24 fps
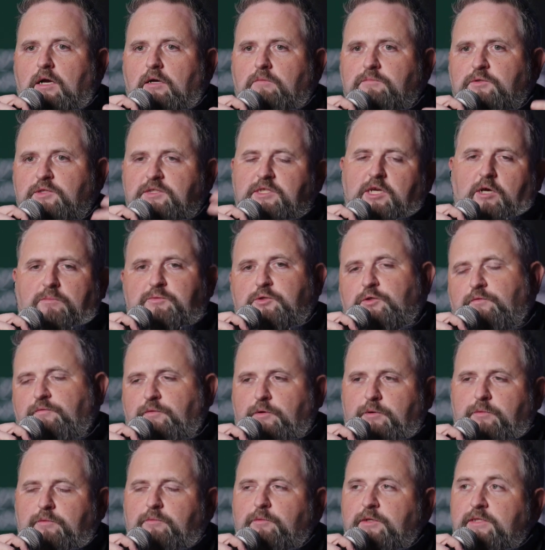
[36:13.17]
just helps
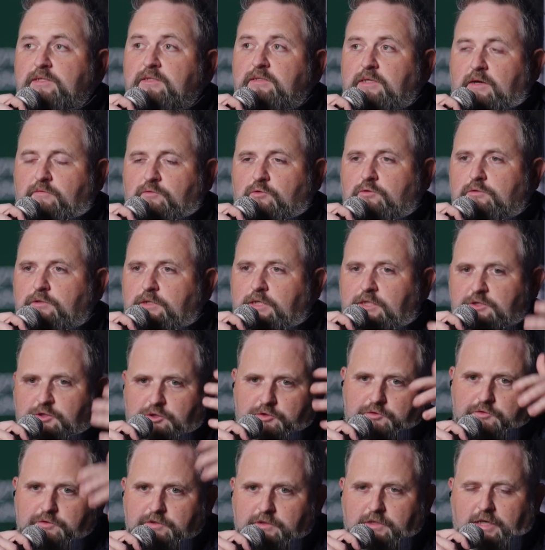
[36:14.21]
you with several
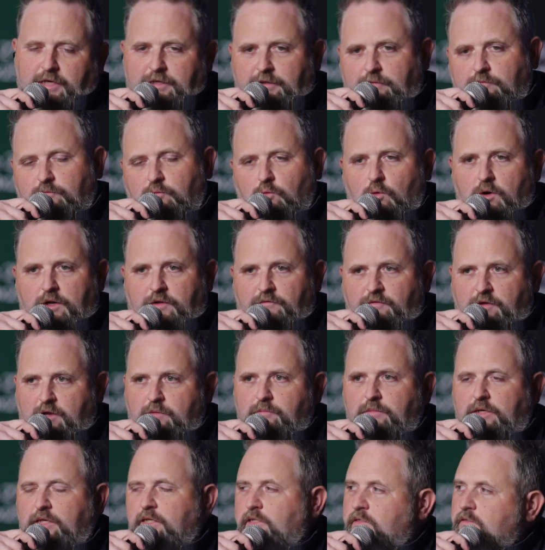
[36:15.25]
issues. And one of
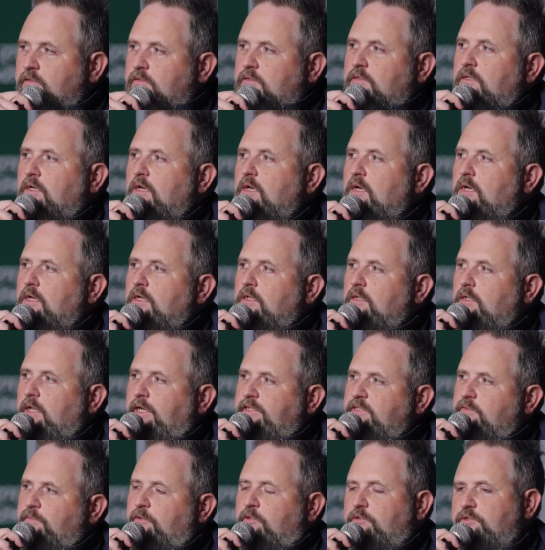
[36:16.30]
them is
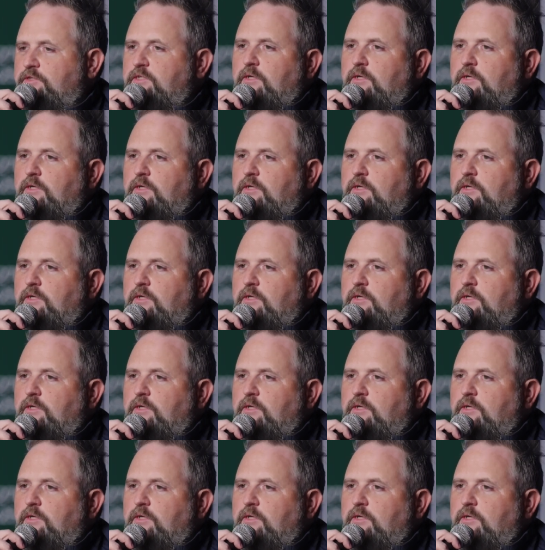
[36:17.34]
light spillage.